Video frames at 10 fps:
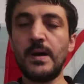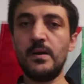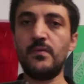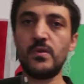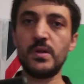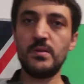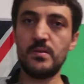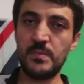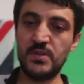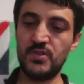I forget
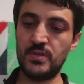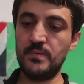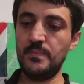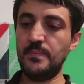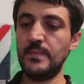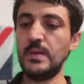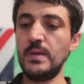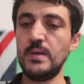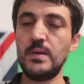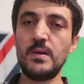to mention
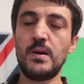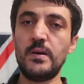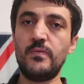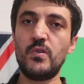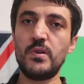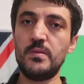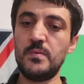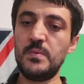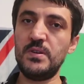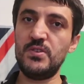
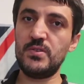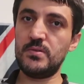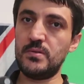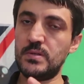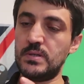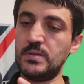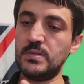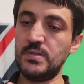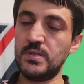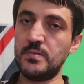
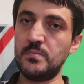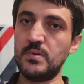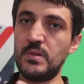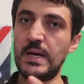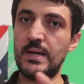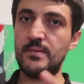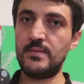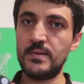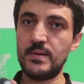this gimbal had